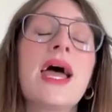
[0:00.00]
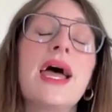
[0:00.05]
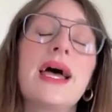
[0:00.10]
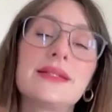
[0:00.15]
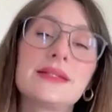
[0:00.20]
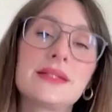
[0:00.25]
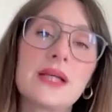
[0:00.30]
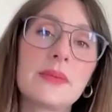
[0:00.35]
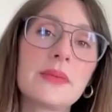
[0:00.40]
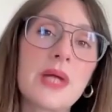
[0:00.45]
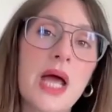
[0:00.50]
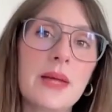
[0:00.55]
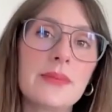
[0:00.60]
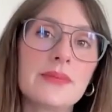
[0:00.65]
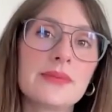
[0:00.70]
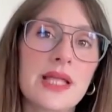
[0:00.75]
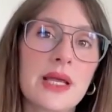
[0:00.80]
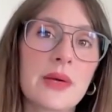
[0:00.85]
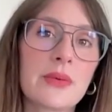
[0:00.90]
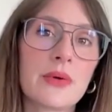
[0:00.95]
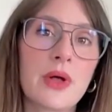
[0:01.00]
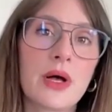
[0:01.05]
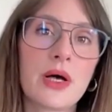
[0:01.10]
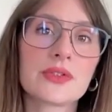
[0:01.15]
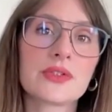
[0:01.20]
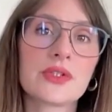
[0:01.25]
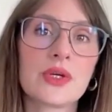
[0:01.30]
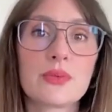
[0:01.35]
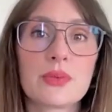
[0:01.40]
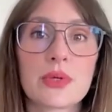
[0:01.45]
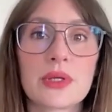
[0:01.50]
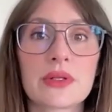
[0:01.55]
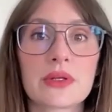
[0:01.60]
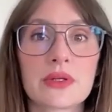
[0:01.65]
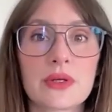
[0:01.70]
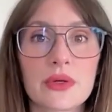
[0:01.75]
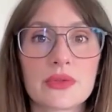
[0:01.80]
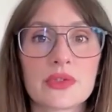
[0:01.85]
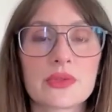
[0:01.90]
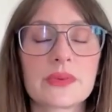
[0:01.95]
and sometimes they will also bring
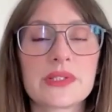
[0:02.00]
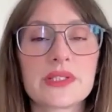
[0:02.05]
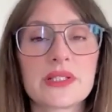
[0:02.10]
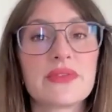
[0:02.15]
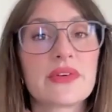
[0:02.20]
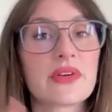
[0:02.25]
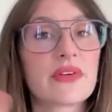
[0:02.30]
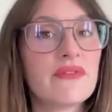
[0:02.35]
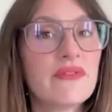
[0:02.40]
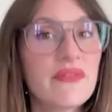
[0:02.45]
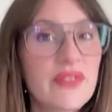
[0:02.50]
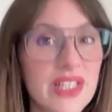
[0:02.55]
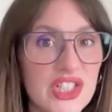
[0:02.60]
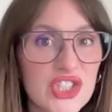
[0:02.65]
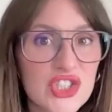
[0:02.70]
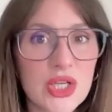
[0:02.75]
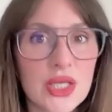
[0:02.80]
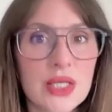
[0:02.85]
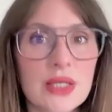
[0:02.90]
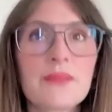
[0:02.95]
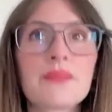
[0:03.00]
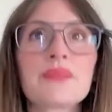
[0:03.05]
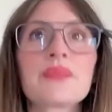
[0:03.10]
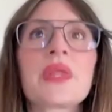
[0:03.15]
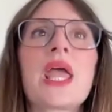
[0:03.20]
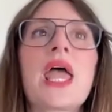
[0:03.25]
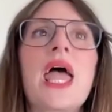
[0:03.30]
their own specific vision.